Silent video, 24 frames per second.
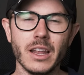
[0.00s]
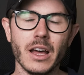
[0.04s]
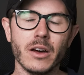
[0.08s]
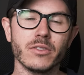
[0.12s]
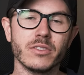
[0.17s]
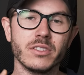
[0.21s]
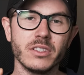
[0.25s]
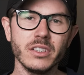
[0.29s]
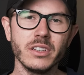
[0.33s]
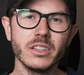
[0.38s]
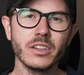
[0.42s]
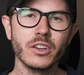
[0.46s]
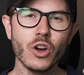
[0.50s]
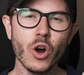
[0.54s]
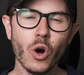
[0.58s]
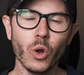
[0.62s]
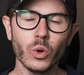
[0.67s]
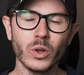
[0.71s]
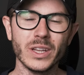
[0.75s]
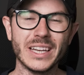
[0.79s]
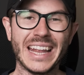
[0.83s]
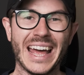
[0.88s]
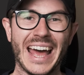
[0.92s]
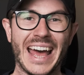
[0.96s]
Now,
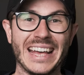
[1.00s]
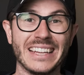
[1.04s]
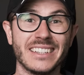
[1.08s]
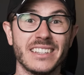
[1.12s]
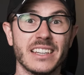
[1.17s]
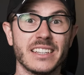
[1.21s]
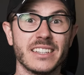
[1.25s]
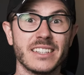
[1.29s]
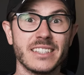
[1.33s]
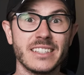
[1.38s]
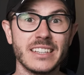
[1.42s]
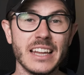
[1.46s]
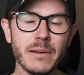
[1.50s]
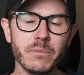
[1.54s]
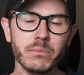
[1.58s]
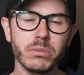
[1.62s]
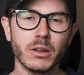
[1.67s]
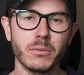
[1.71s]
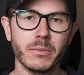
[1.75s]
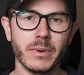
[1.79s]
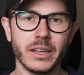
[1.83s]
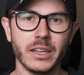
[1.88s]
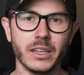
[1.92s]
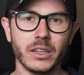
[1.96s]
citicoline as a
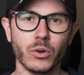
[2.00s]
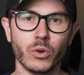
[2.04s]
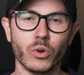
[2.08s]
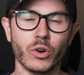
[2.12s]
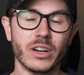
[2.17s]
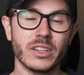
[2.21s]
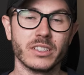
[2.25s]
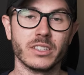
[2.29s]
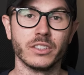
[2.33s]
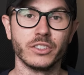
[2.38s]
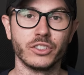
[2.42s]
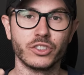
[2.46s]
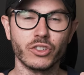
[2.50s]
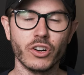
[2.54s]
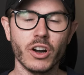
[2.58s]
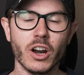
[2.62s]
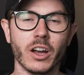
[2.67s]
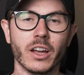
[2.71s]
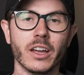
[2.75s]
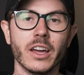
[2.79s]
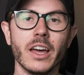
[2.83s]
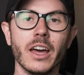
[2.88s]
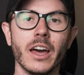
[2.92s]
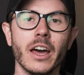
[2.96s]
supplement or as a
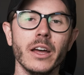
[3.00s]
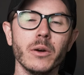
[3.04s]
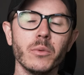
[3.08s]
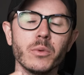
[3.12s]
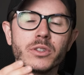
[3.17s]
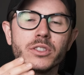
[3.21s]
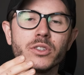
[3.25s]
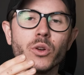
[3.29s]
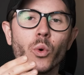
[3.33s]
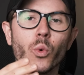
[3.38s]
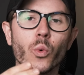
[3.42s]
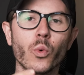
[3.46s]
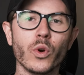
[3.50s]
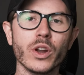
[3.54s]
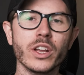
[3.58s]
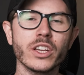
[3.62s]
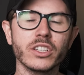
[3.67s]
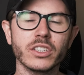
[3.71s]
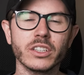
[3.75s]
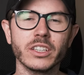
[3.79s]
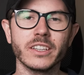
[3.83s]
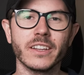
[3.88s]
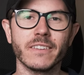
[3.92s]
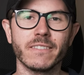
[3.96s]
drug, it was
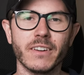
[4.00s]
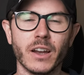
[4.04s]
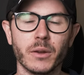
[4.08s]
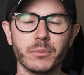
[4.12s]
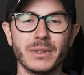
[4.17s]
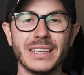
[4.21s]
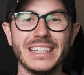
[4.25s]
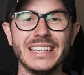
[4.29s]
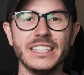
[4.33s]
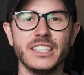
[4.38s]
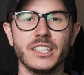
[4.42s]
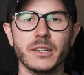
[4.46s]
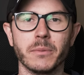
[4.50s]
originally developed in